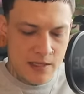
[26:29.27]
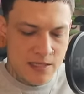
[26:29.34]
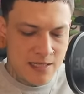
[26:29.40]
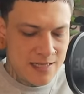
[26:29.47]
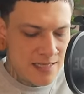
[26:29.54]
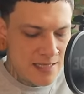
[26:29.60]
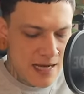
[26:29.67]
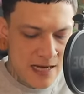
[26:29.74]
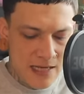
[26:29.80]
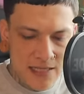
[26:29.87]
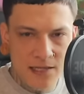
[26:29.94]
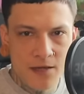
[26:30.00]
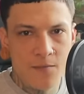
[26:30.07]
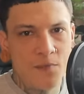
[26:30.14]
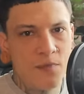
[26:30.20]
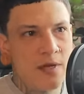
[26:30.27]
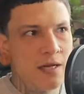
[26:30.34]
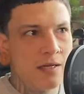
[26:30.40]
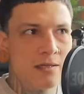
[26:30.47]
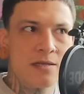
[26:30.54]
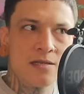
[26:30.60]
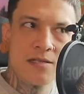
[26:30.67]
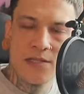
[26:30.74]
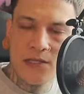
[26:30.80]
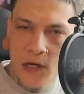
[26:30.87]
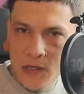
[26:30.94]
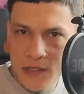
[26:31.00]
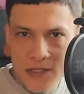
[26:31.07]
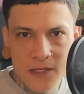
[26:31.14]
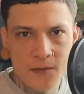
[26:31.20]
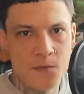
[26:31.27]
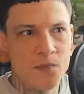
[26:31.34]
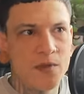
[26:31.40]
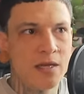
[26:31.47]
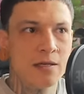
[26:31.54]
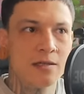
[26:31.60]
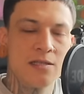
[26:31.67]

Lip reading: to say something, to start something,